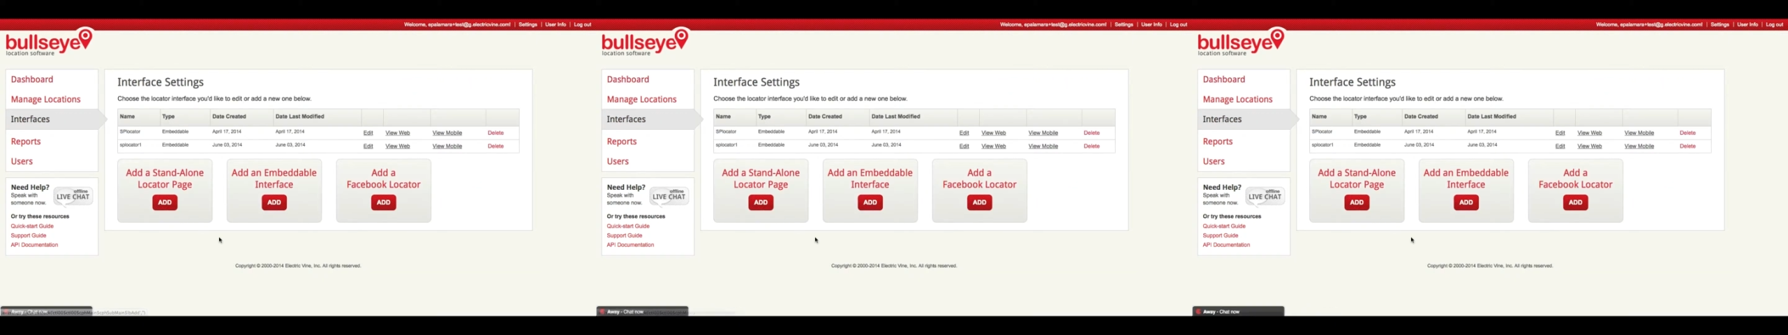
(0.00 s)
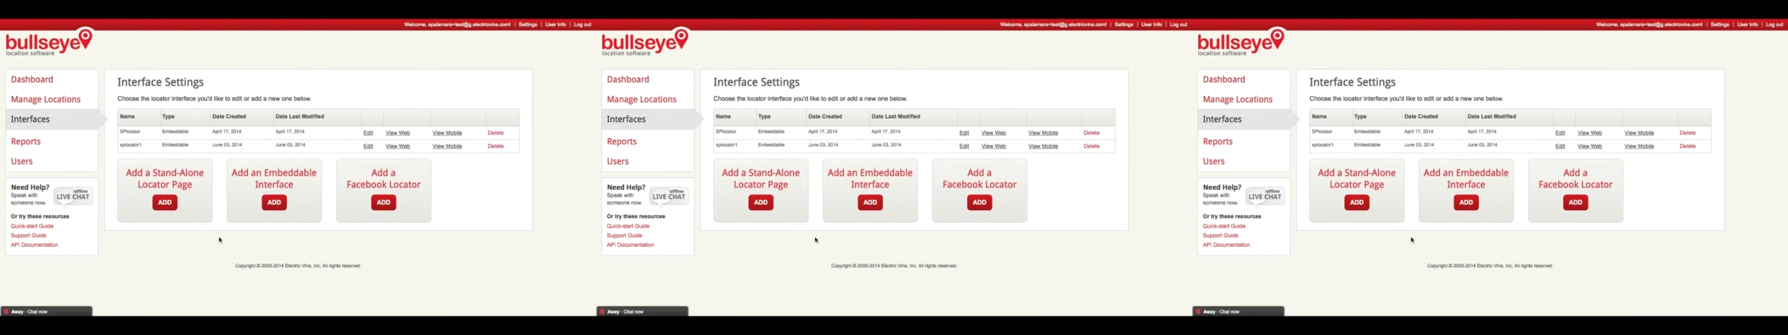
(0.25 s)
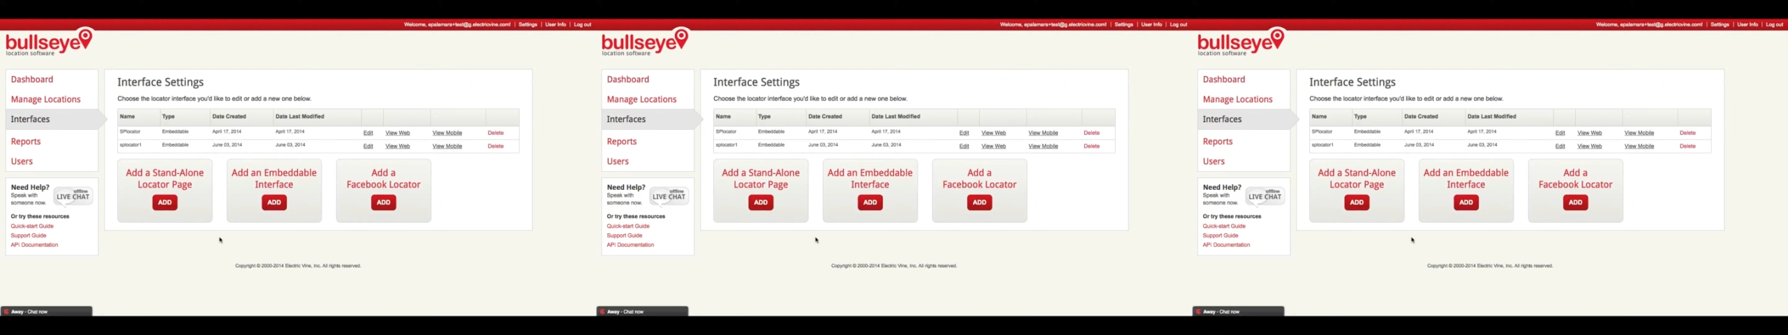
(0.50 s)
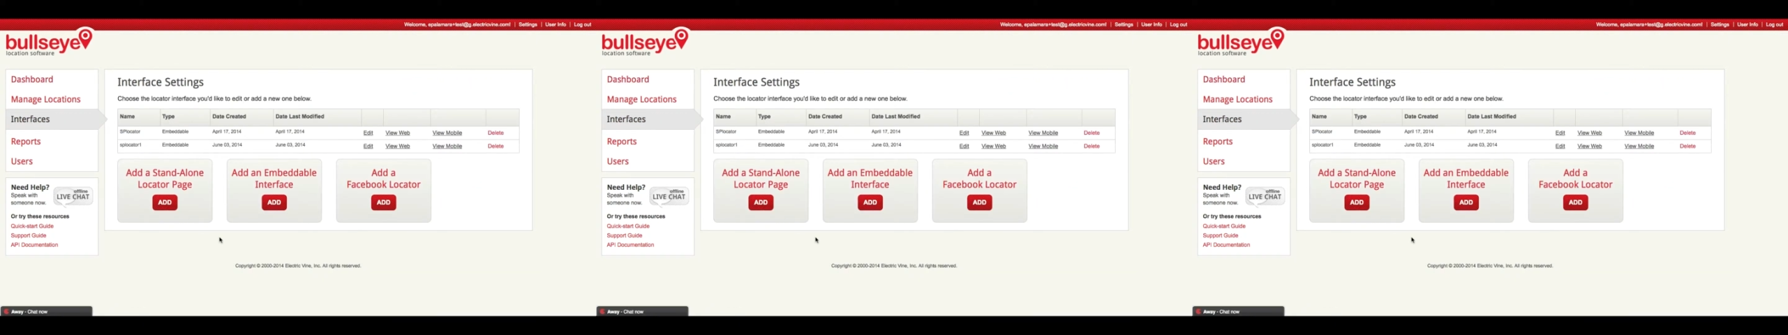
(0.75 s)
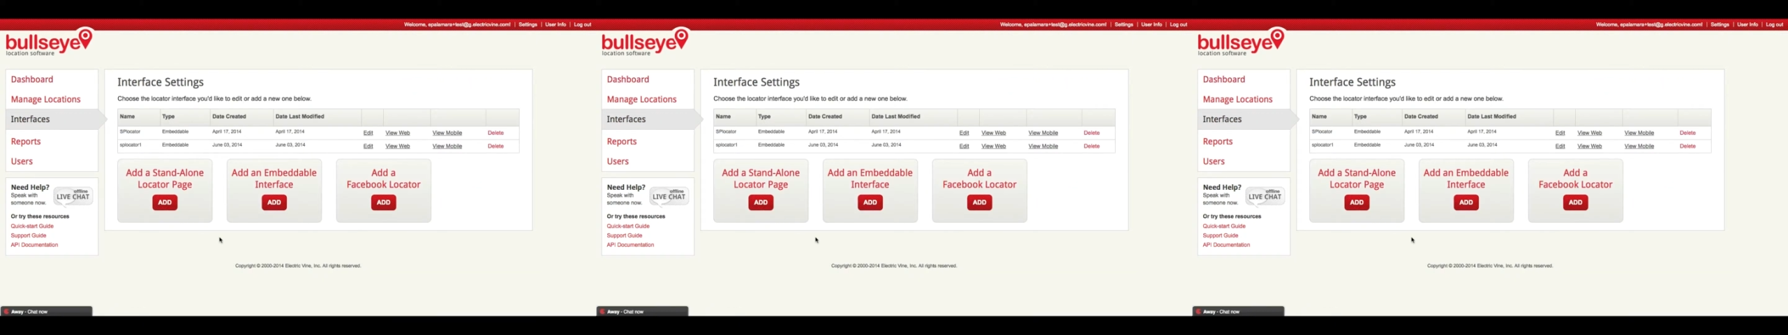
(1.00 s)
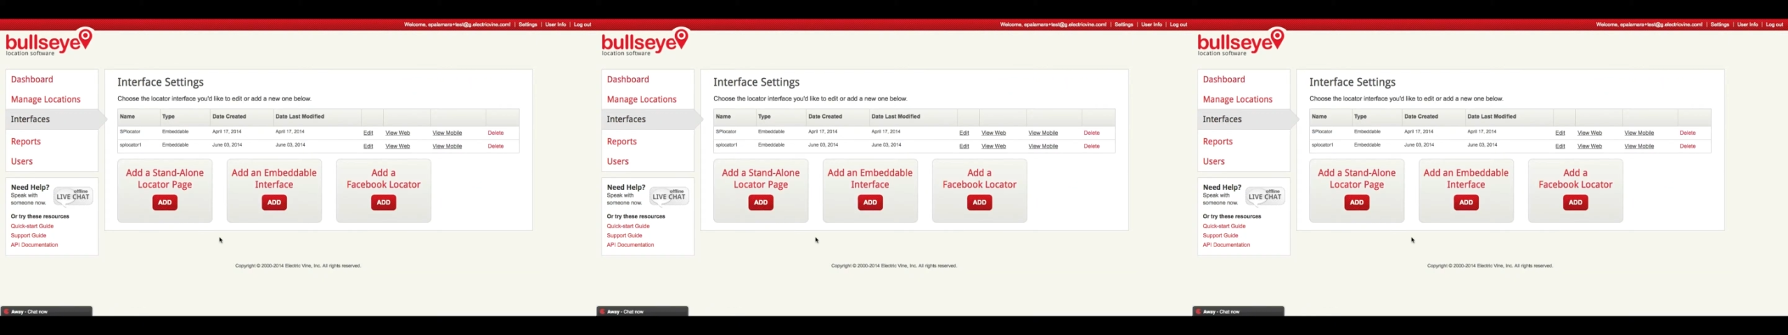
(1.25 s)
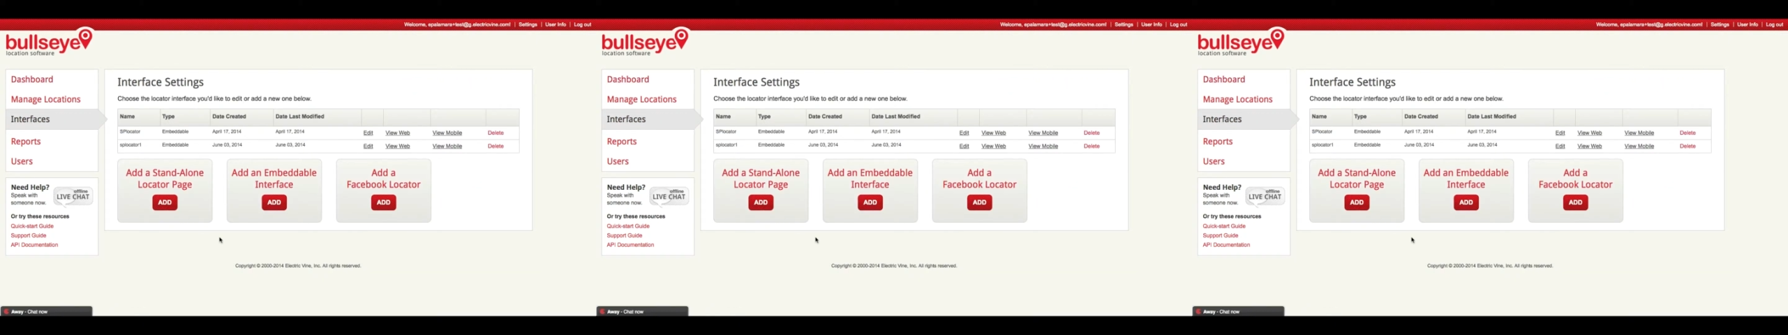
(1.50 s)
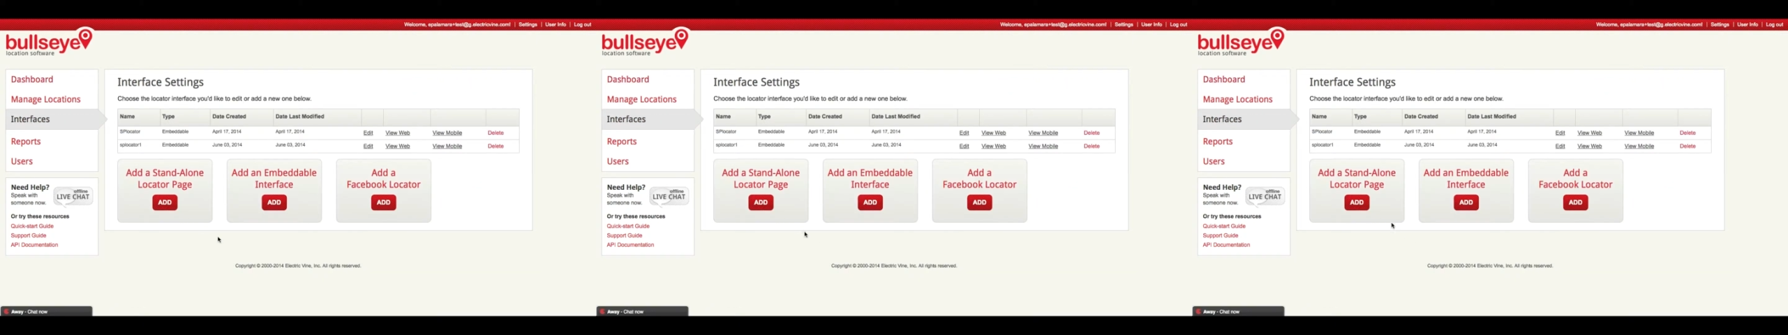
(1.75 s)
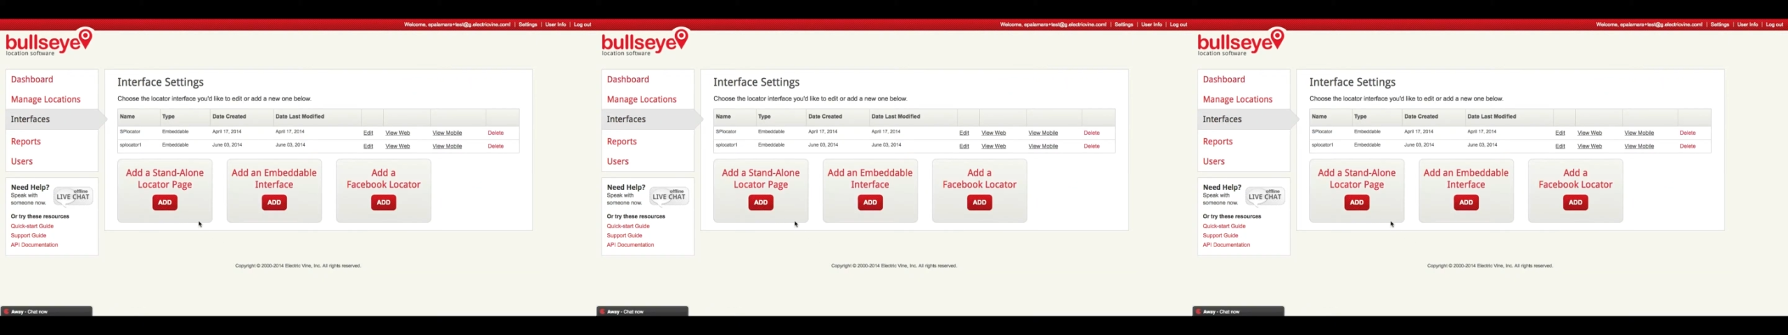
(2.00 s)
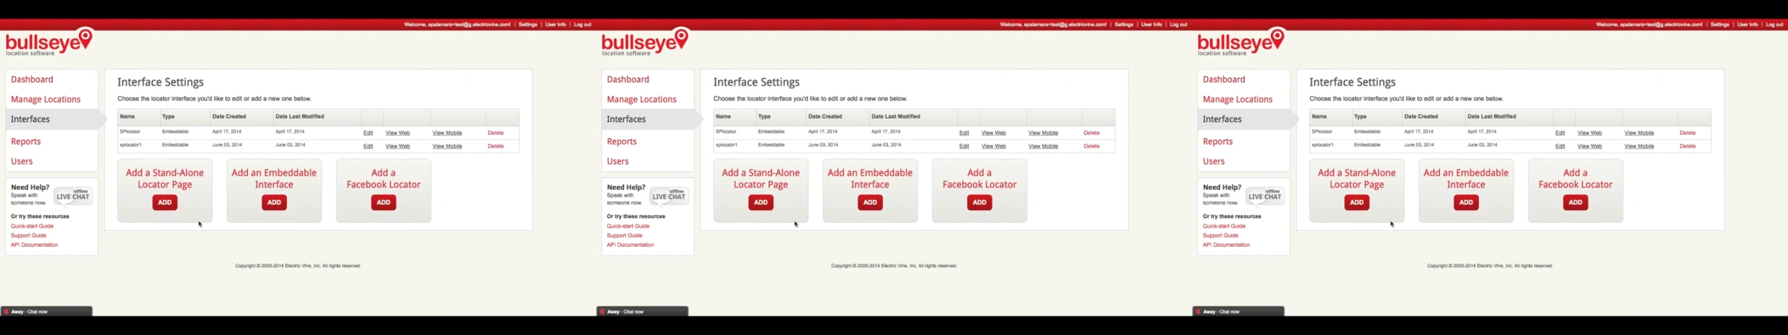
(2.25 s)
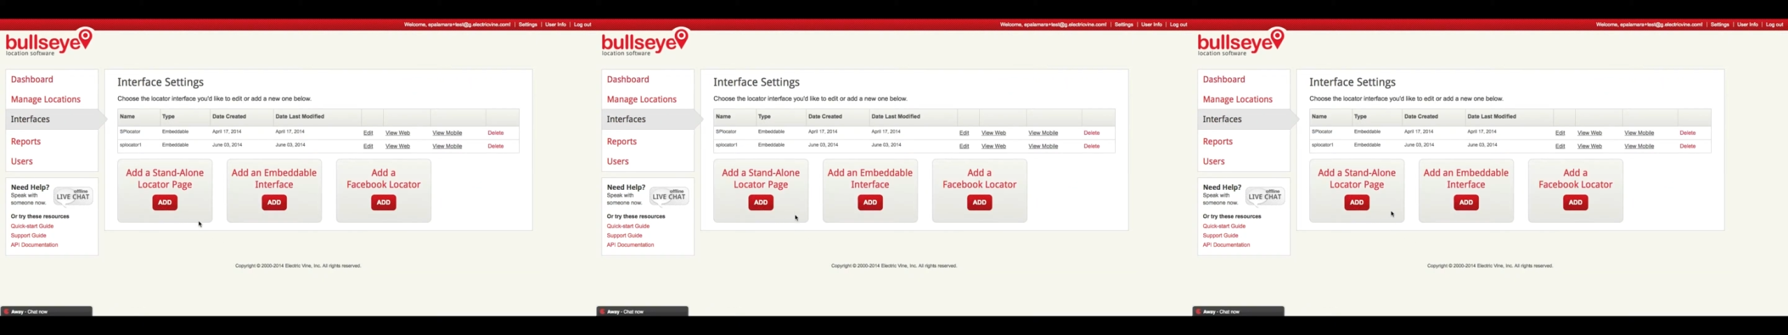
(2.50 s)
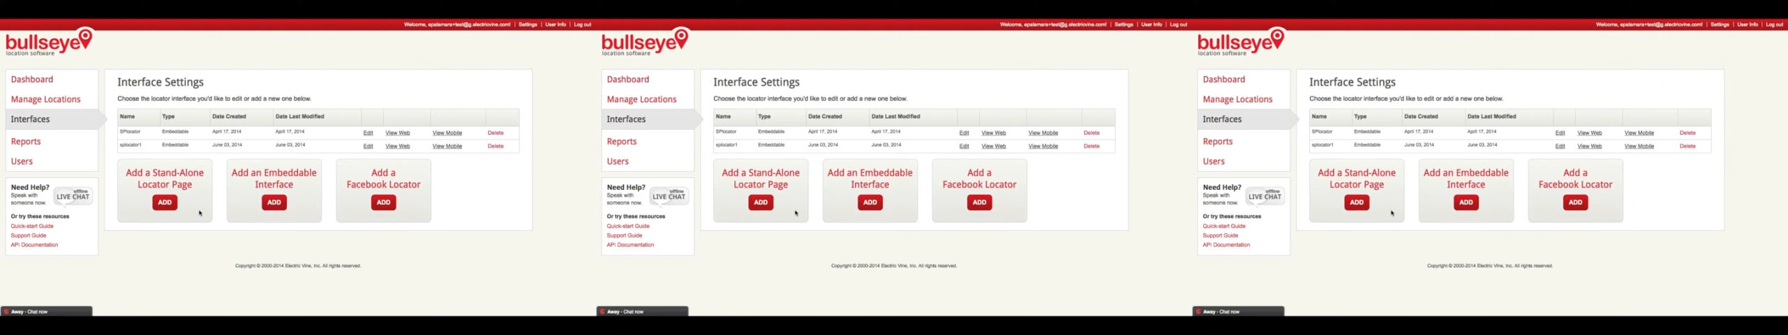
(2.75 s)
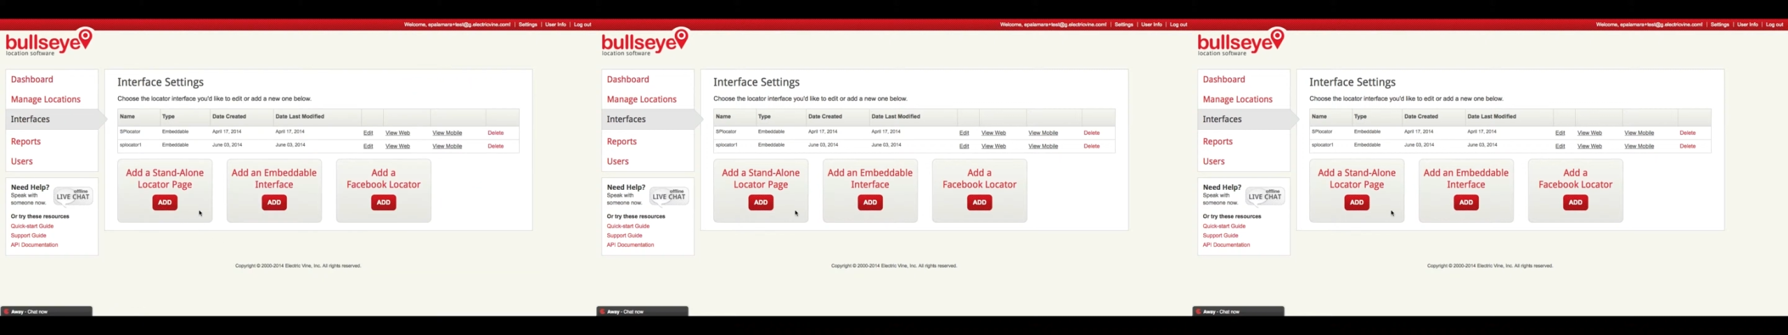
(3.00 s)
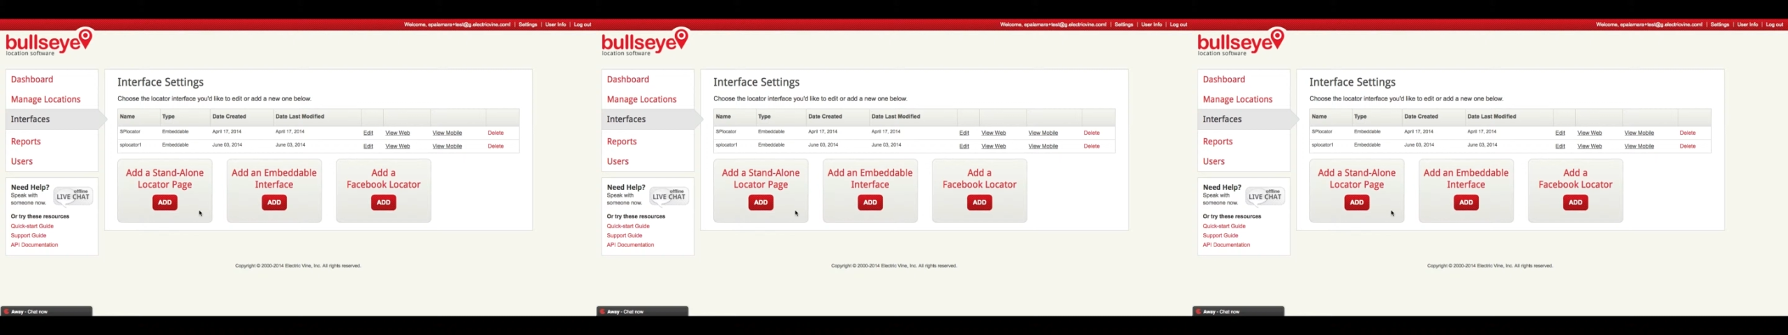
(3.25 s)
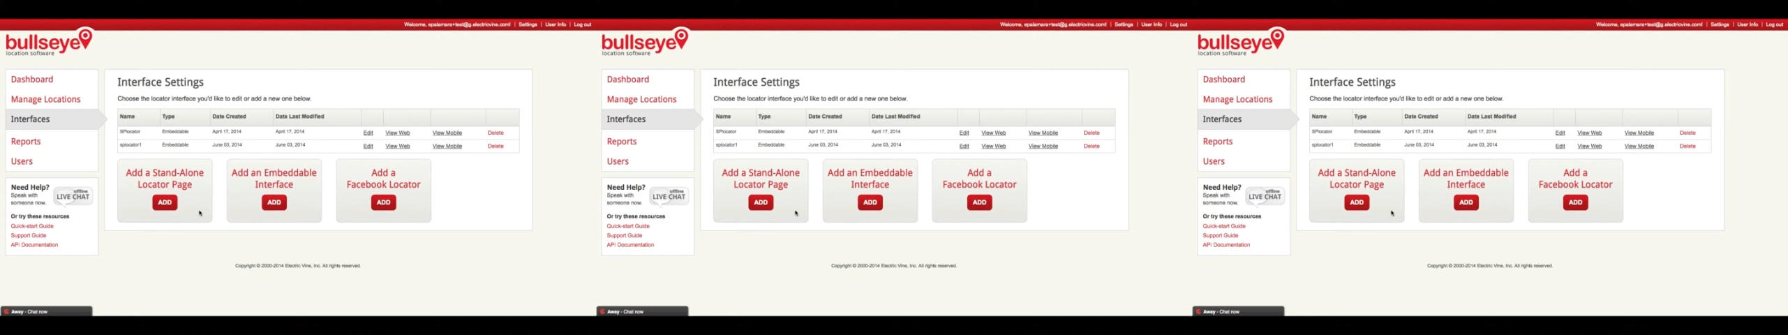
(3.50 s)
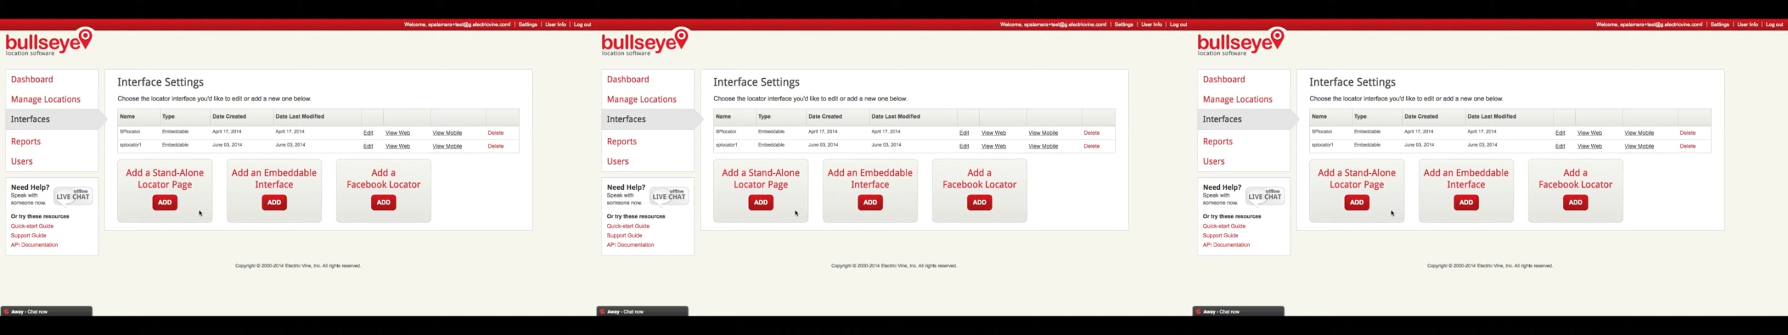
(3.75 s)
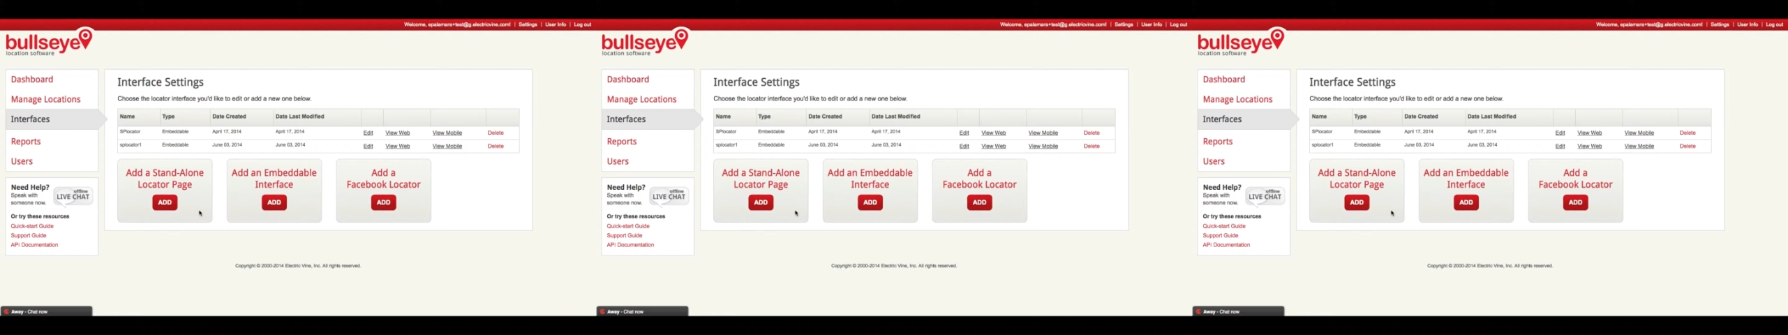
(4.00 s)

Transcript: (no speaker visible)